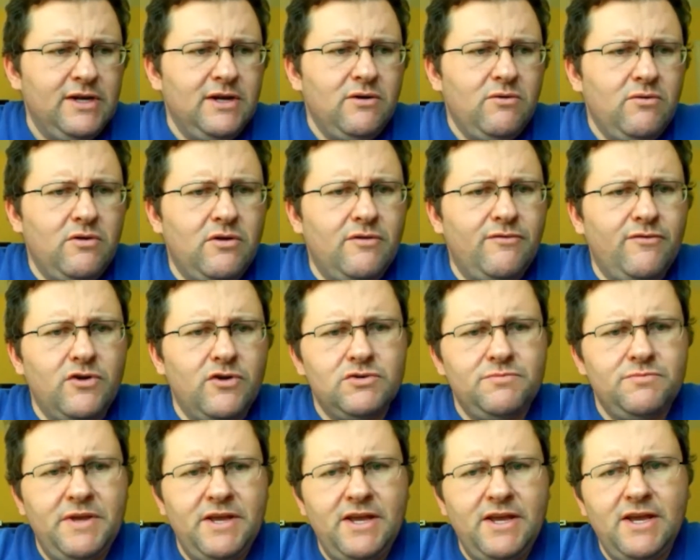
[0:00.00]
Well, the first
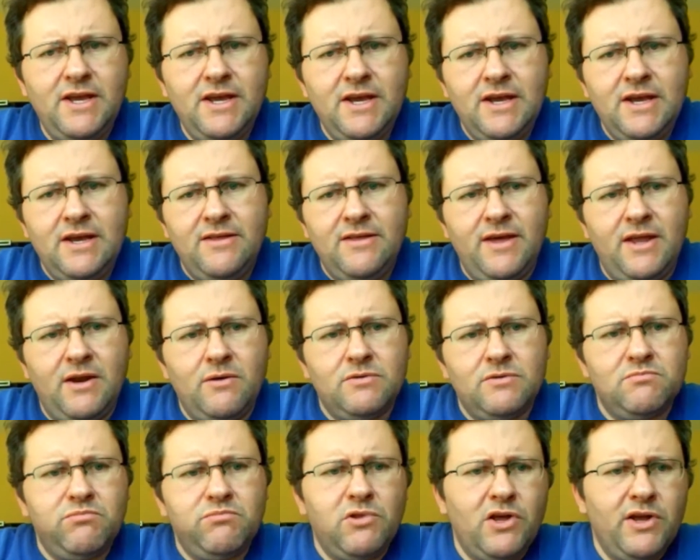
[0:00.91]
being that it was
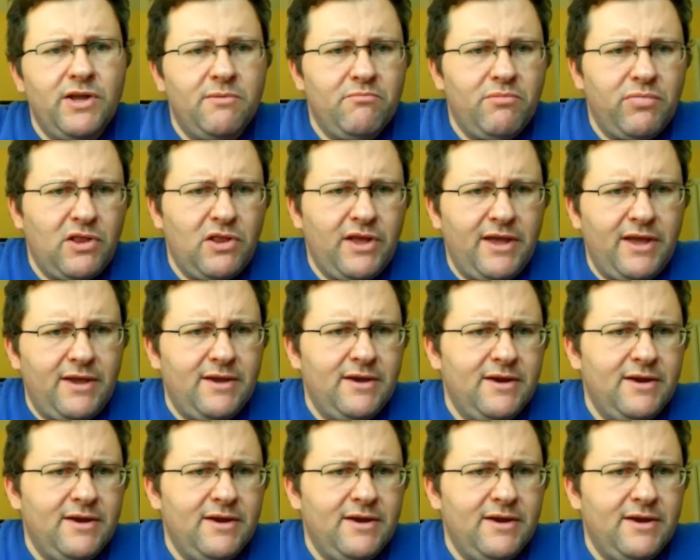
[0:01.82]
plug and play.